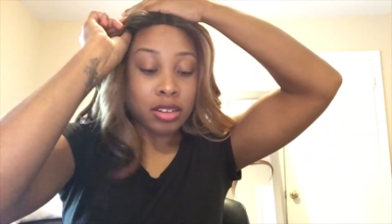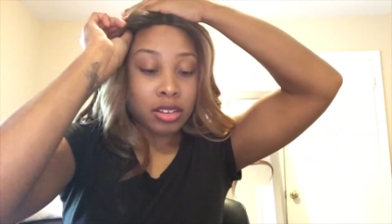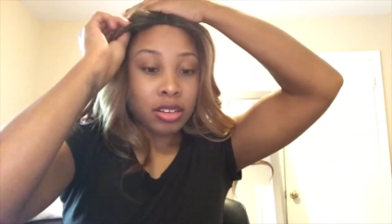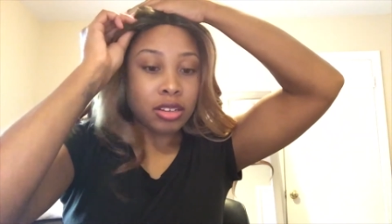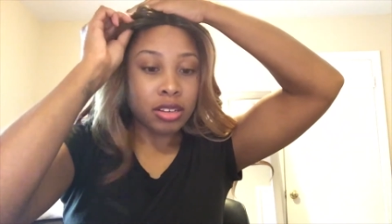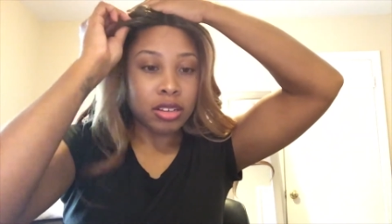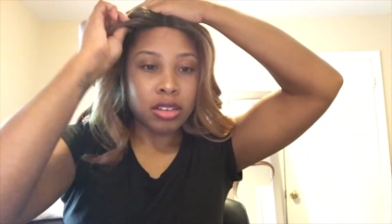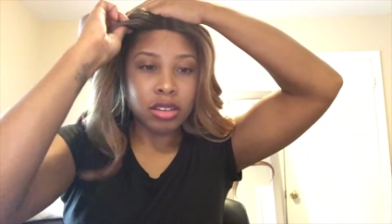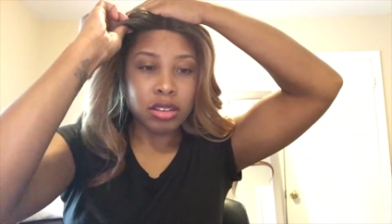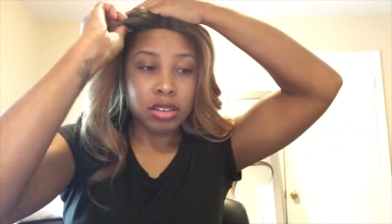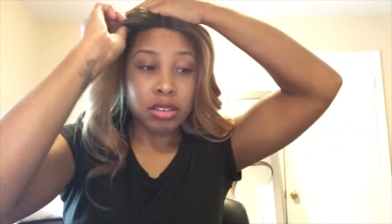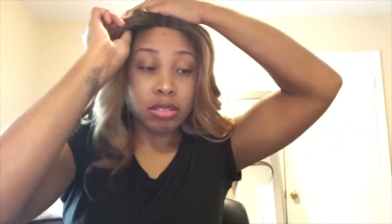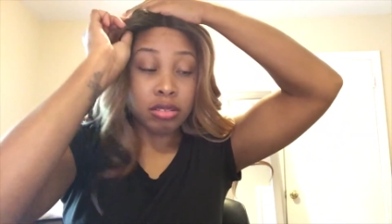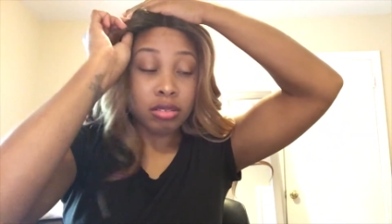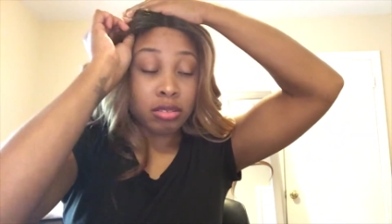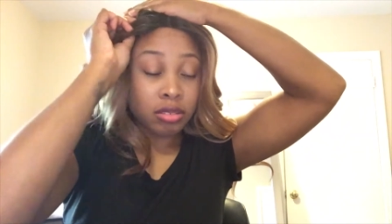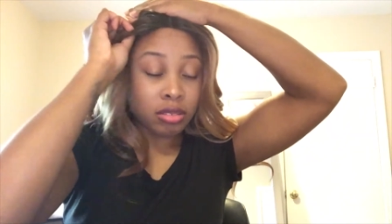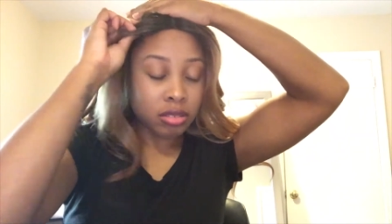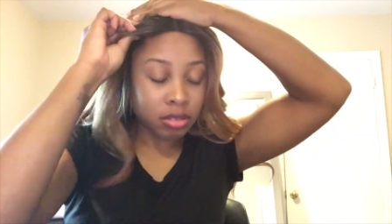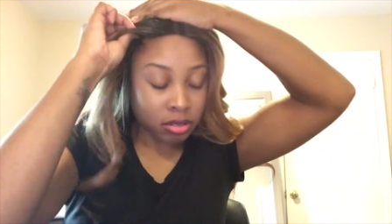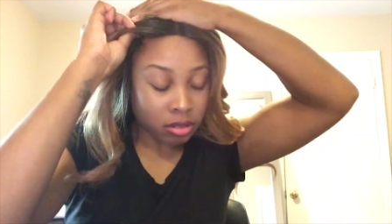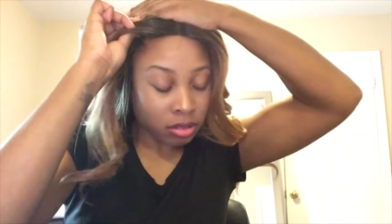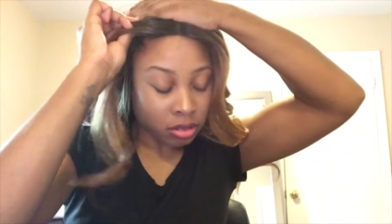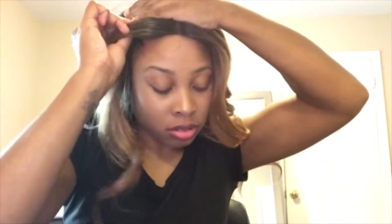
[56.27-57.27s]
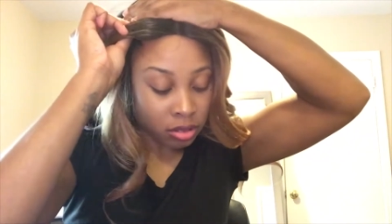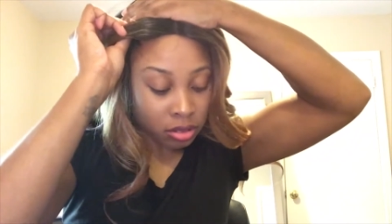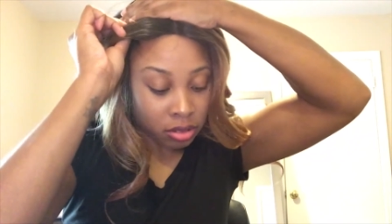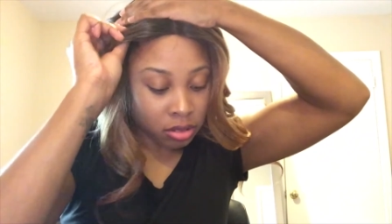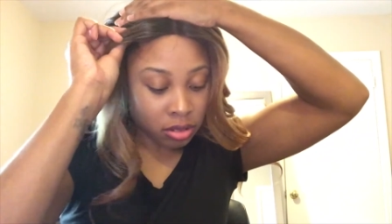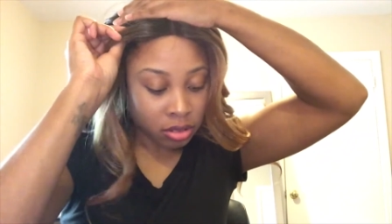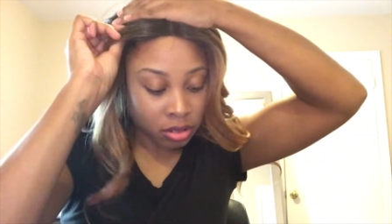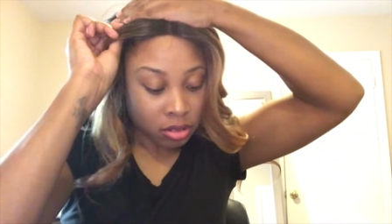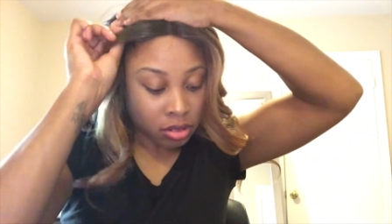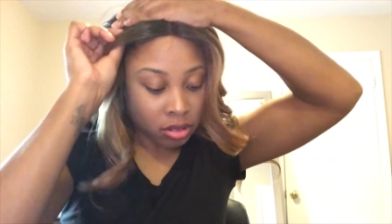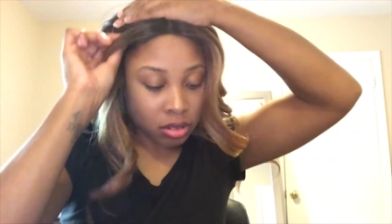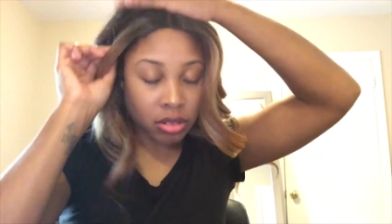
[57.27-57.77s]
and
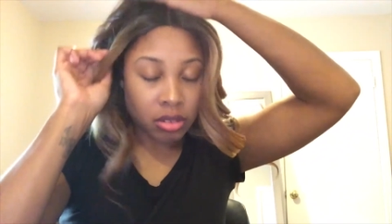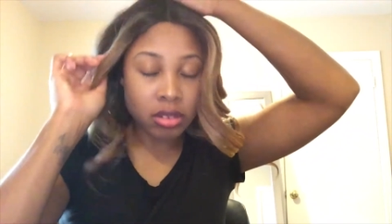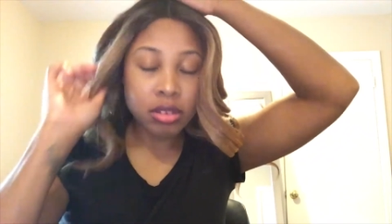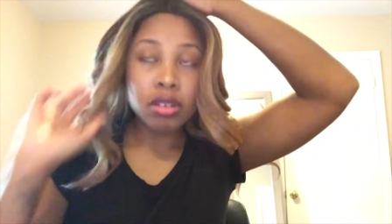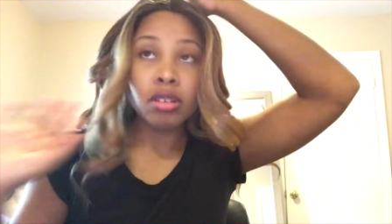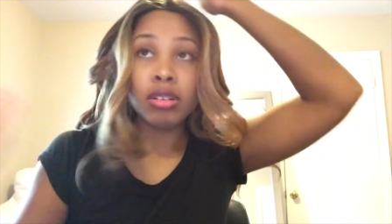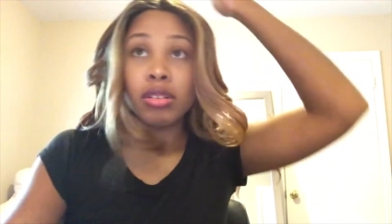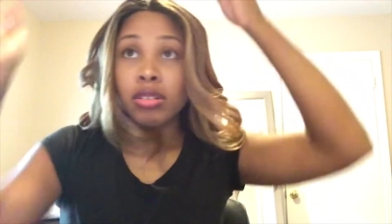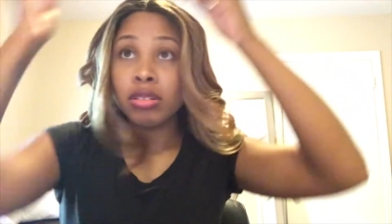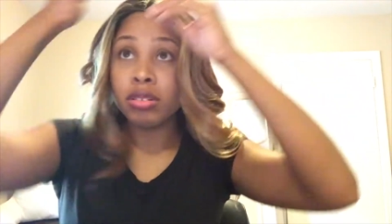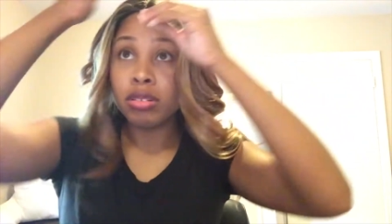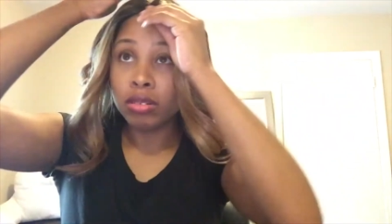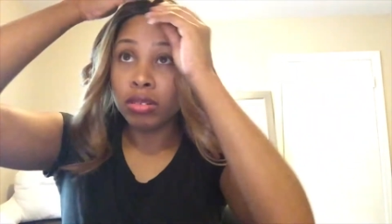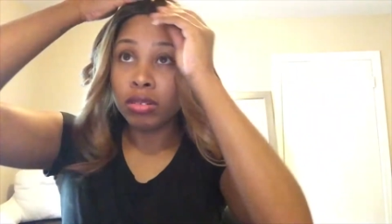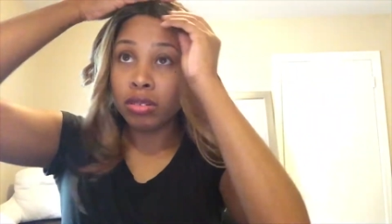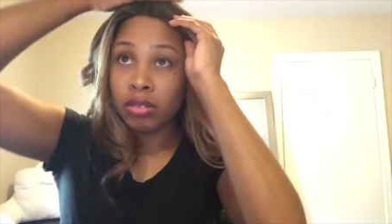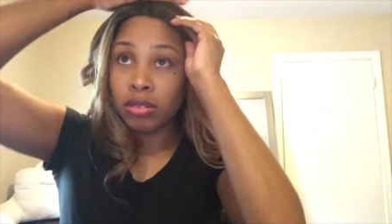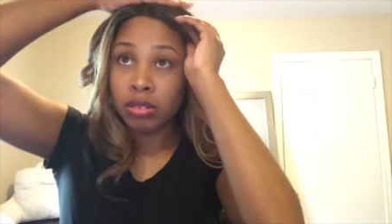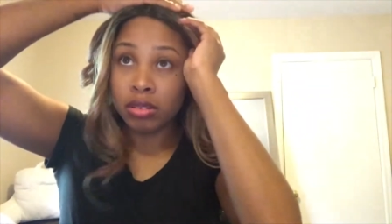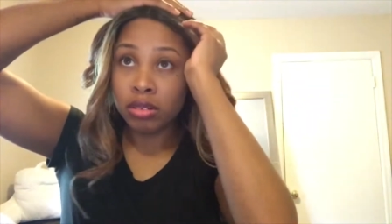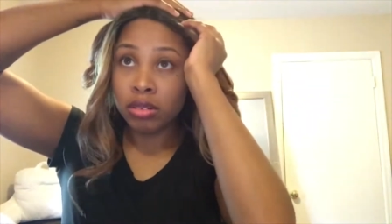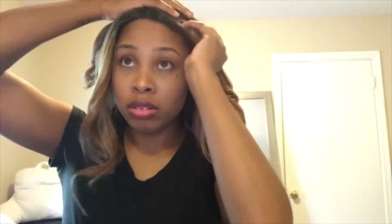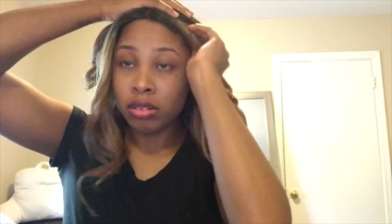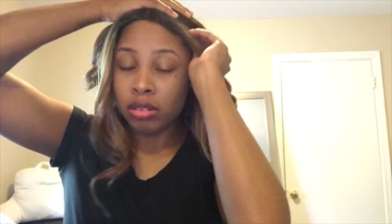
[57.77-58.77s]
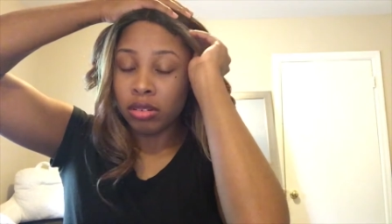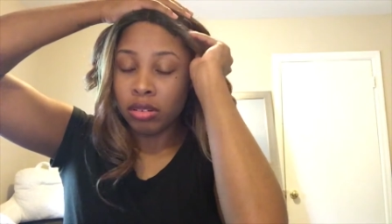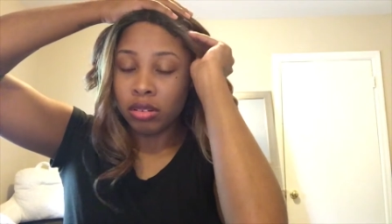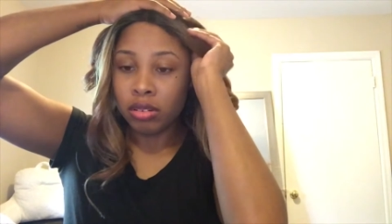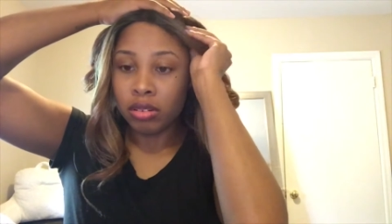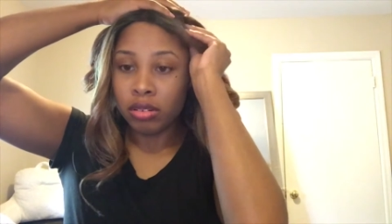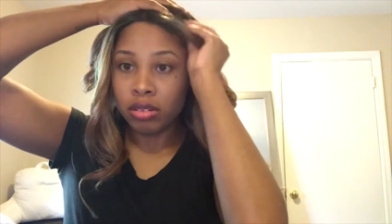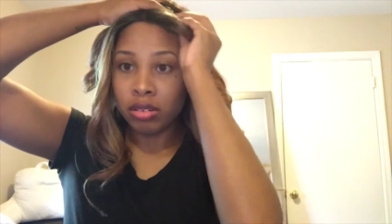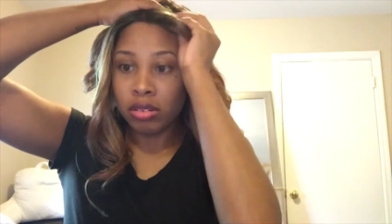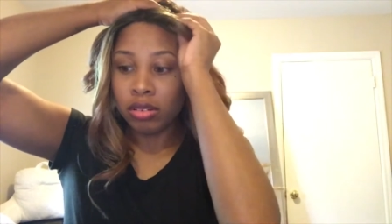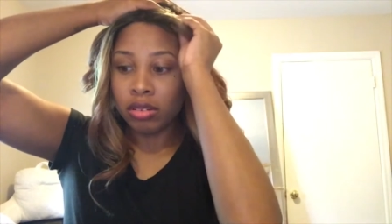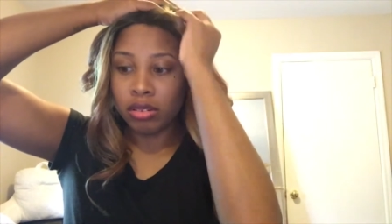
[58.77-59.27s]
this is what baby girl
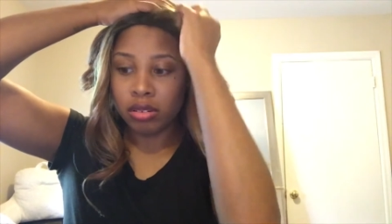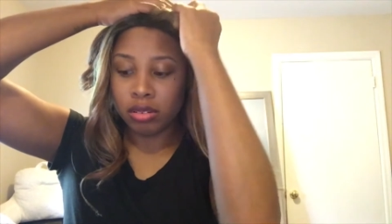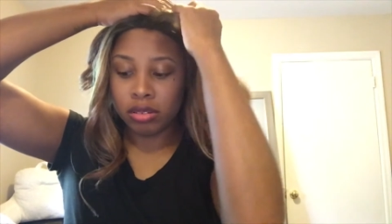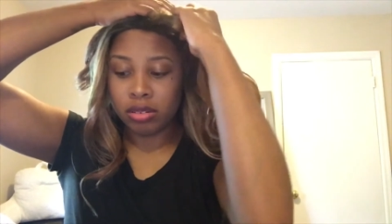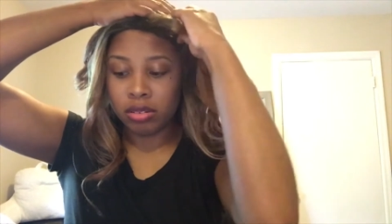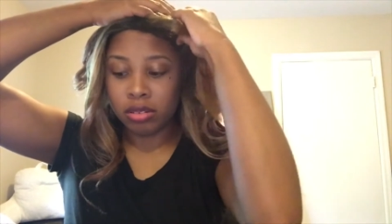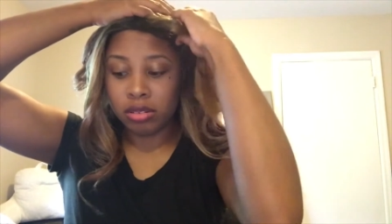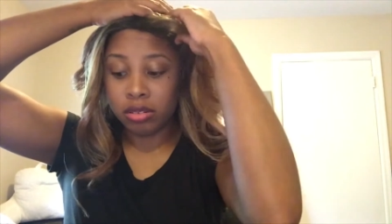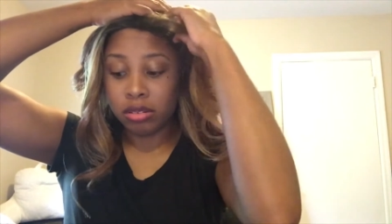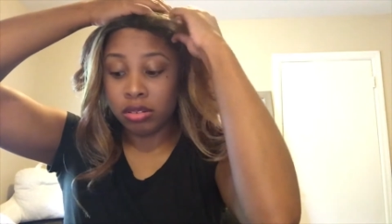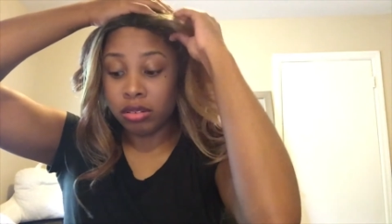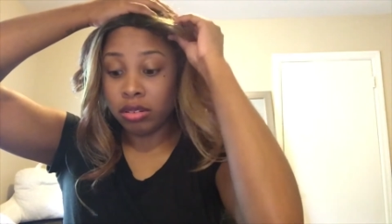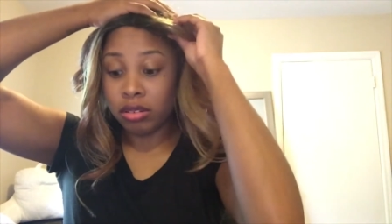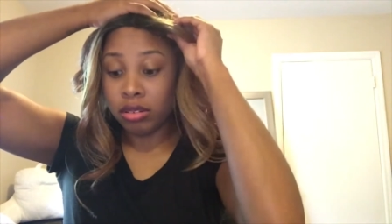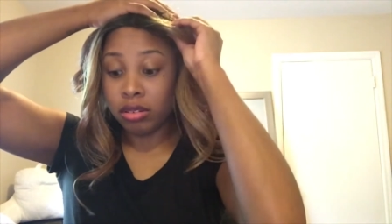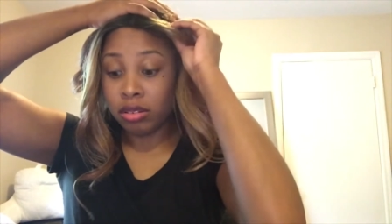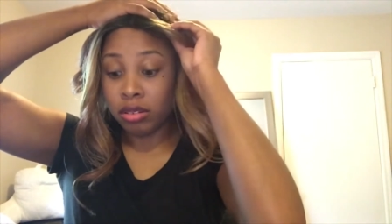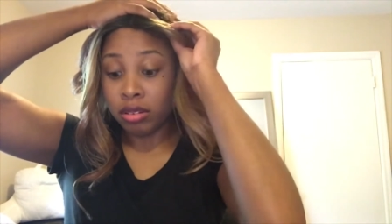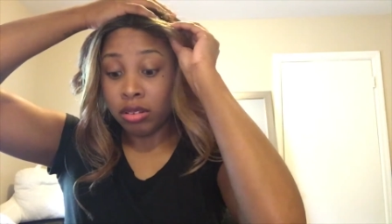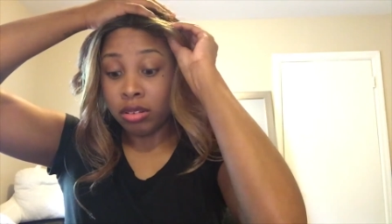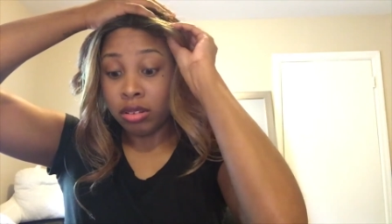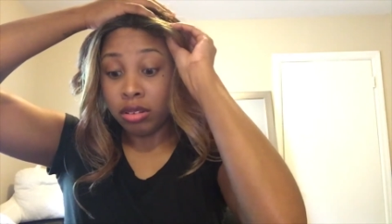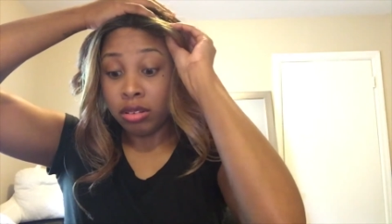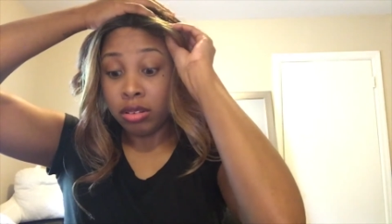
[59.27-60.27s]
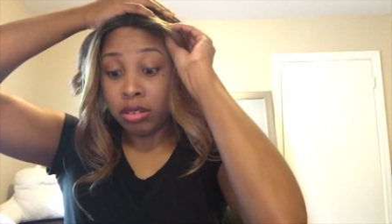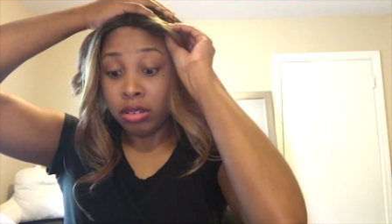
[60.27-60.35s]
looks like straight out the pack